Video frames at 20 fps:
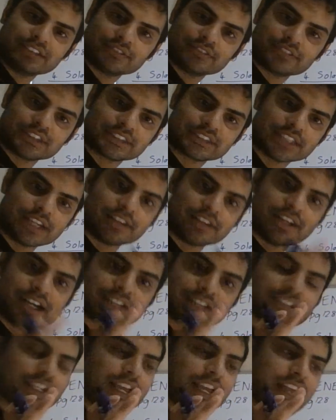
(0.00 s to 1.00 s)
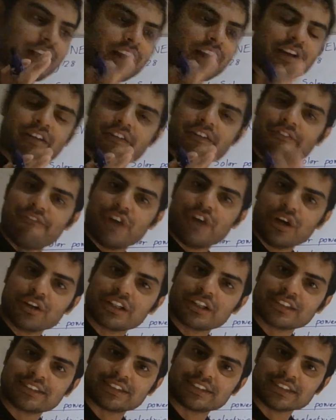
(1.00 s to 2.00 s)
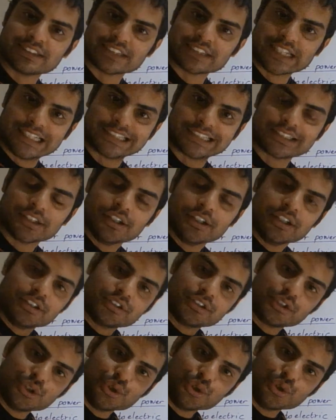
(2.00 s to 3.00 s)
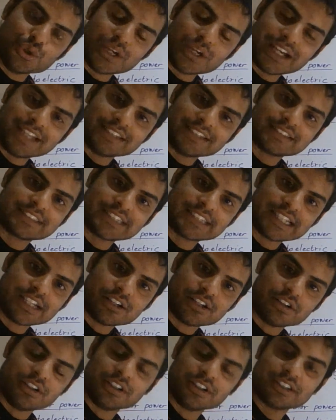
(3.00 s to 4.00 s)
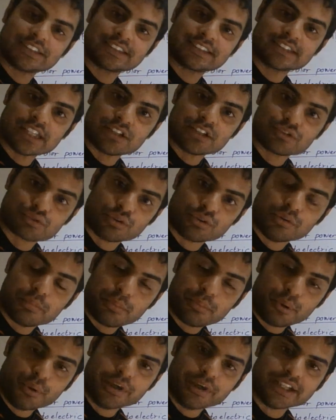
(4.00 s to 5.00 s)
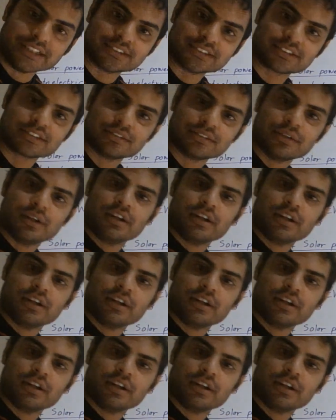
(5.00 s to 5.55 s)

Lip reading: of the sunlight, and it focuses it to a single central point.